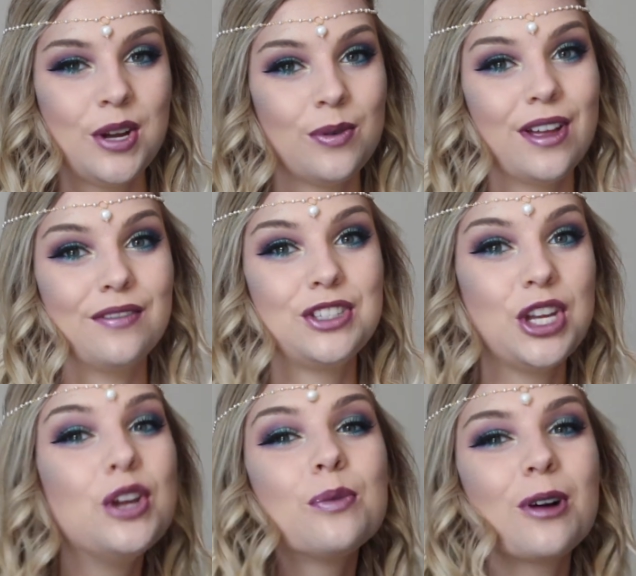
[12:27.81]
We have
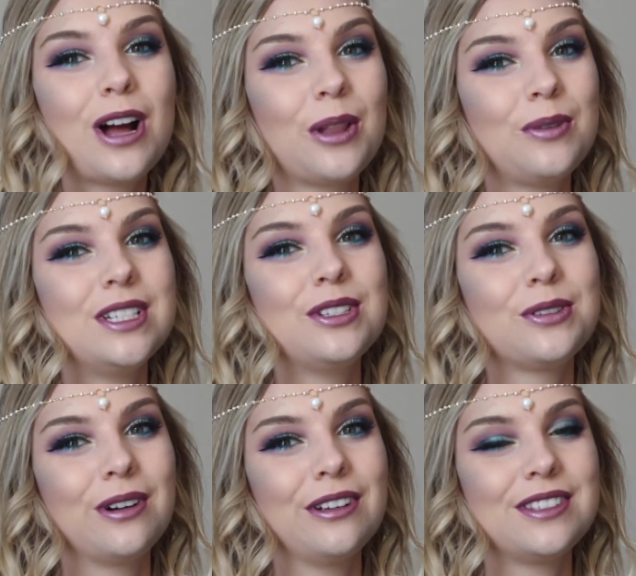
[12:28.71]
2 more Halloween
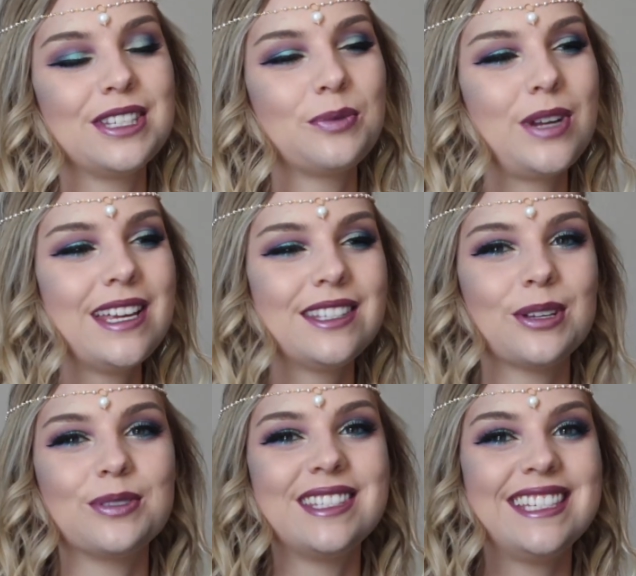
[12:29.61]
tutorials this week,
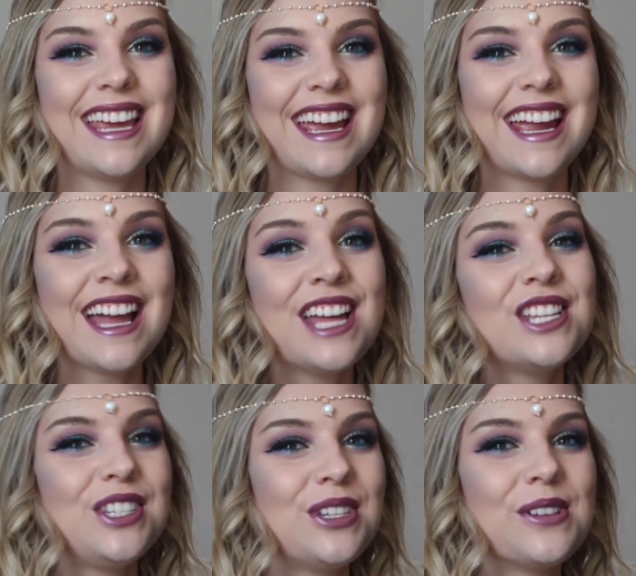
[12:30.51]
so stay
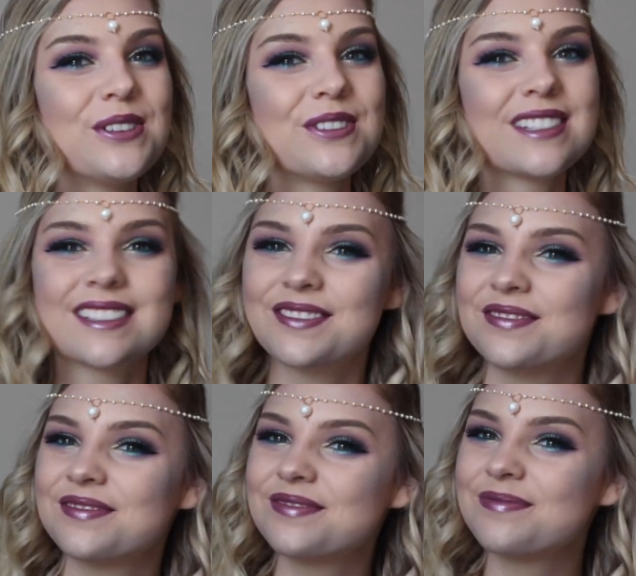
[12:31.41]
tuned.
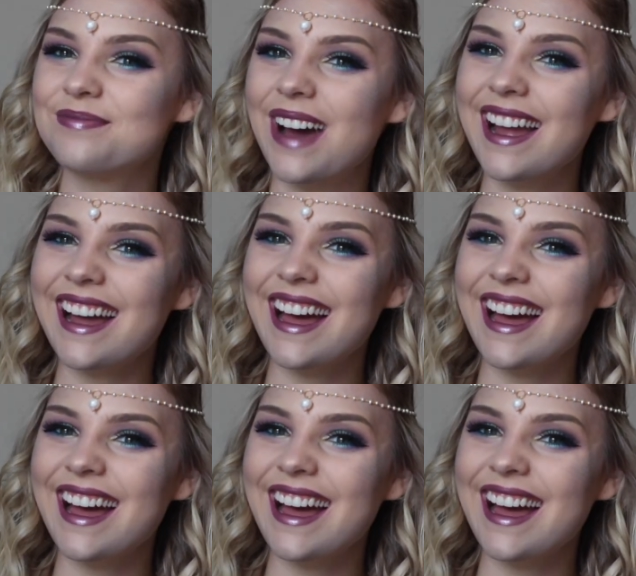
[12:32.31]
Bye